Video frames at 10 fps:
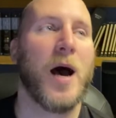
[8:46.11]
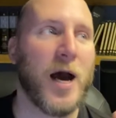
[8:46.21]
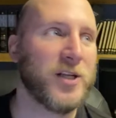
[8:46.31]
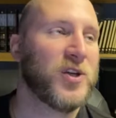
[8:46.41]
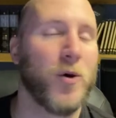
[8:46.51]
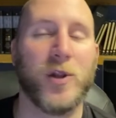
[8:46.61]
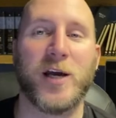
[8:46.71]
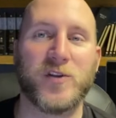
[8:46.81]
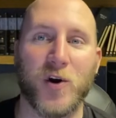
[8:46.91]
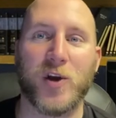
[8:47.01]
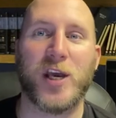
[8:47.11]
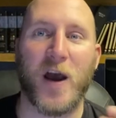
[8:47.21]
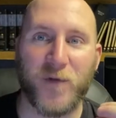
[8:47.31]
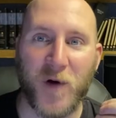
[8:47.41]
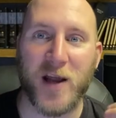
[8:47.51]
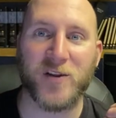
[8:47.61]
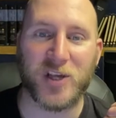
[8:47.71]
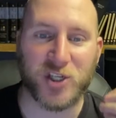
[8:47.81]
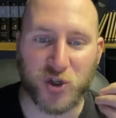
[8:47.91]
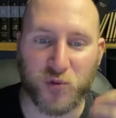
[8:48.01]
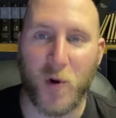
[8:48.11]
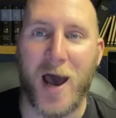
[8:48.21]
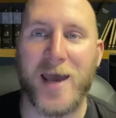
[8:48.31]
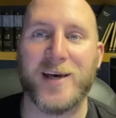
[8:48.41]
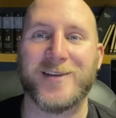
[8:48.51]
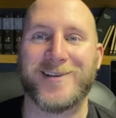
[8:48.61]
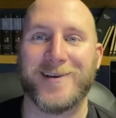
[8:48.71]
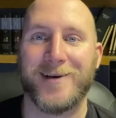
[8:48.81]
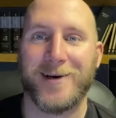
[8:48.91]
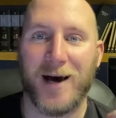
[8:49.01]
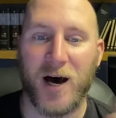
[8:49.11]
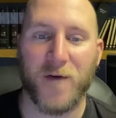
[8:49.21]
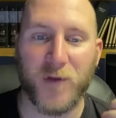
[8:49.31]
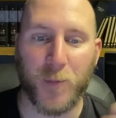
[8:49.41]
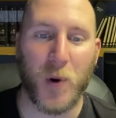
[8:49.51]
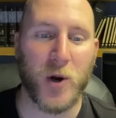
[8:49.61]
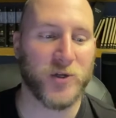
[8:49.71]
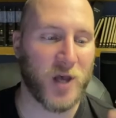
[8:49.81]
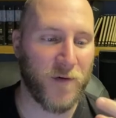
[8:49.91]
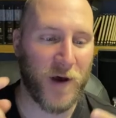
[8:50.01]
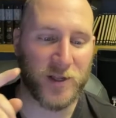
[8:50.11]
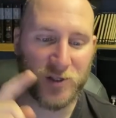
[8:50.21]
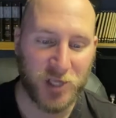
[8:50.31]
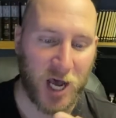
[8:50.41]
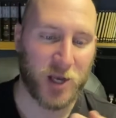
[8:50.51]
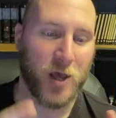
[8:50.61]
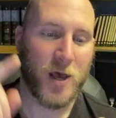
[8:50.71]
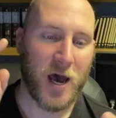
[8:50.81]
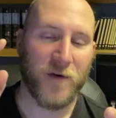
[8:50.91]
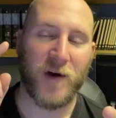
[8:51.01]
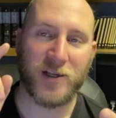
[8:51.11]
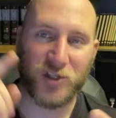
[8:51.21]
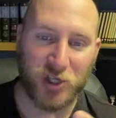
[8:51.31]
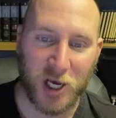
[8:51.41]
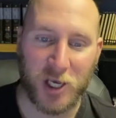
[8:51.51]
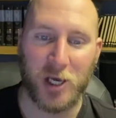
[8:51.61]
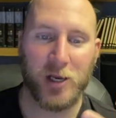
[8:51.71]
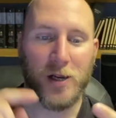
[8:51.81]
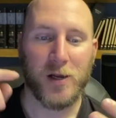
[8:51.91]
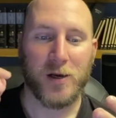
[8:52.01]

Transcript: I don't like turkey. I find it the driest of the birds. I've had duck. I've had chicken.